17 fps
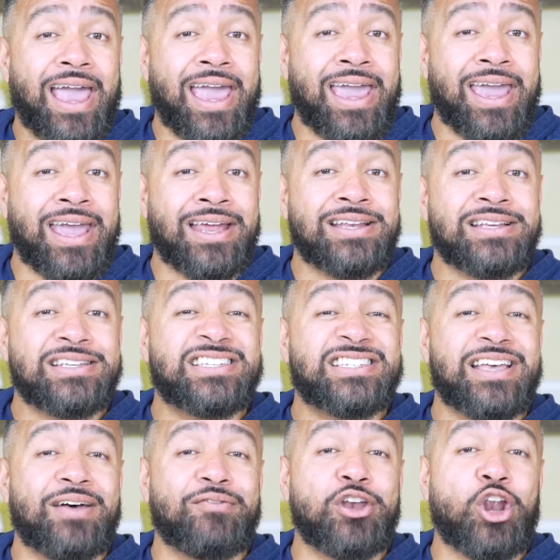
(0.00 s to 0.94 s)
and
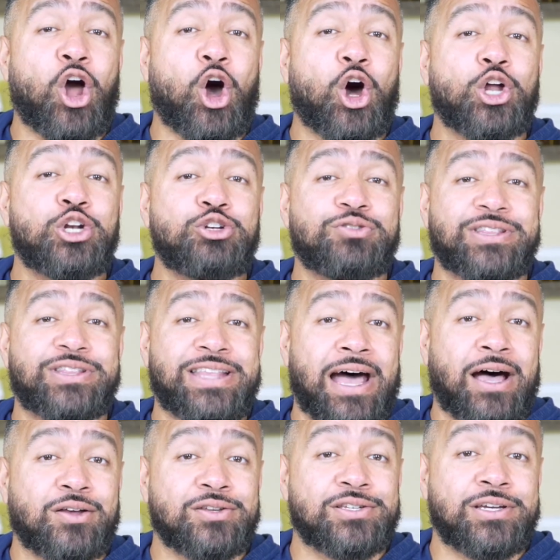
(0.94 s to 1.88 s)

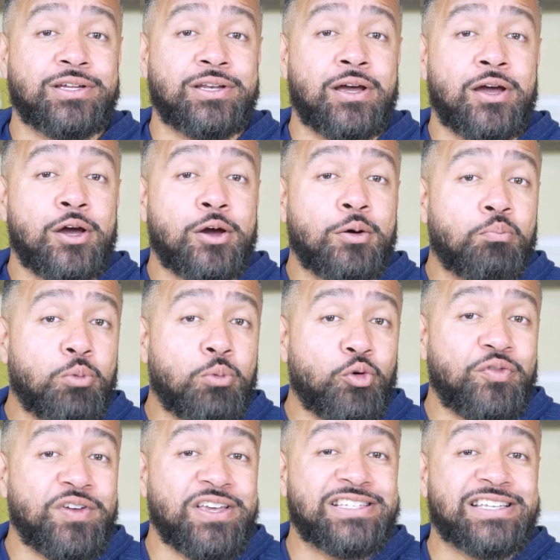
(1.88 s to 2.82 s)
700,000
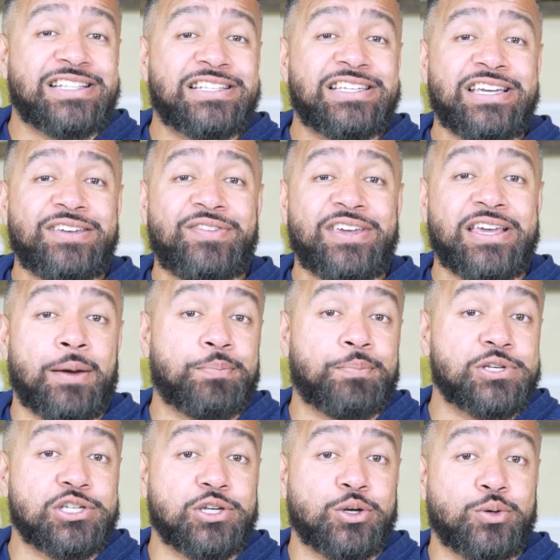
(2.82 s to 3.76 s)
movies and TV
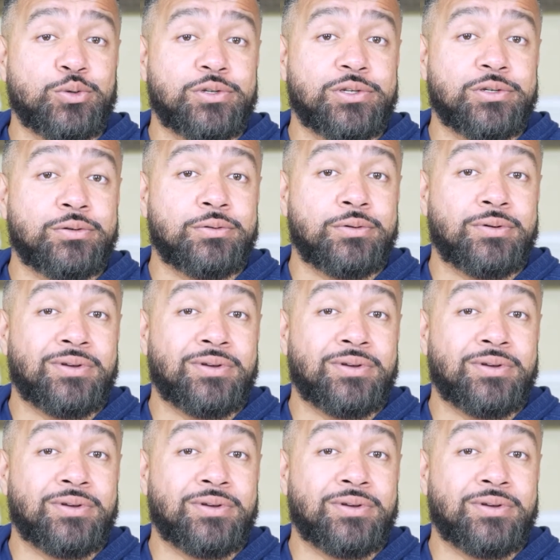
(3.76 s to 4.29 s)
episodes,